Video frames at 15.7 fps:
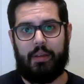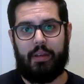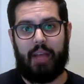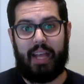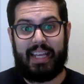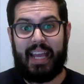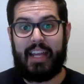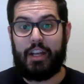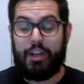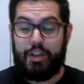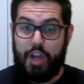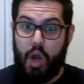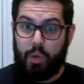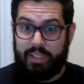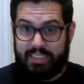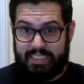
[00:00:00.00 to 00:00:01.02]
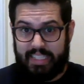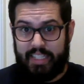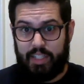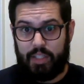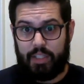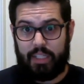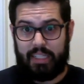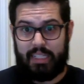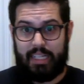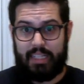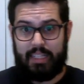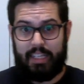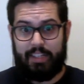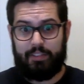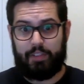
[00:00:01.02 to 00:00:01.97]
Again, notice here
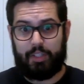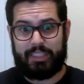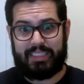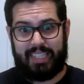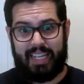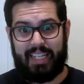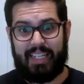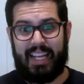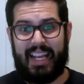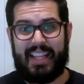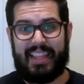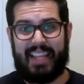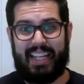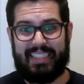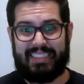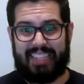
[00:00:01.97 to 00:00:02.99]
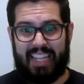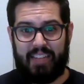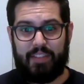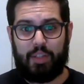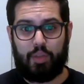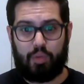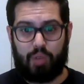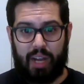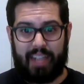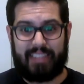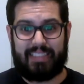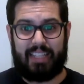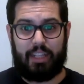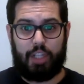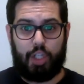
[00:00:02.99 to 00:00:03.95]
in verse 8 that David writes
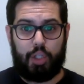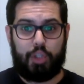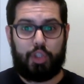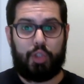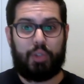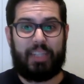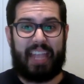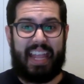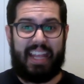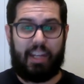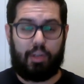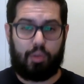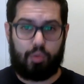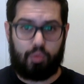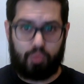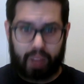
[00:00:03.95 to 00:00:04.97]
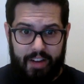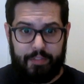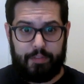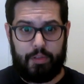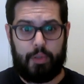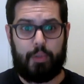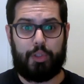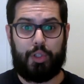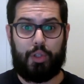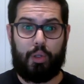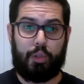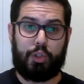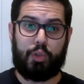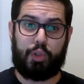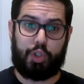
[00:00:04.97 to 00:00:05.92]
that those who take refuge or
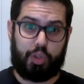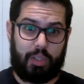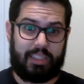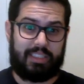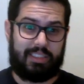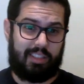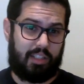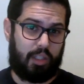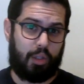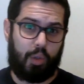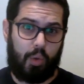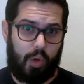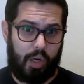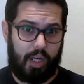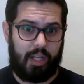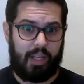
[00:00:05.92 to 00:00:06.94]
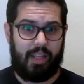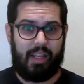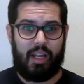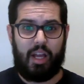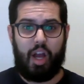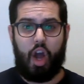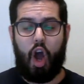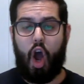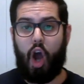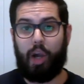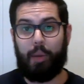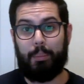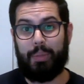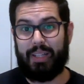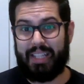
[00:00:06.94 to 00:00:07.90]
those who trust in the Lord
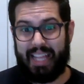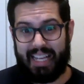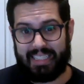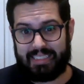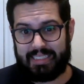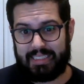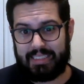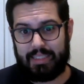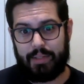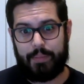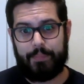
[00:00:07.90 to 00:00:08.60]
are blessed.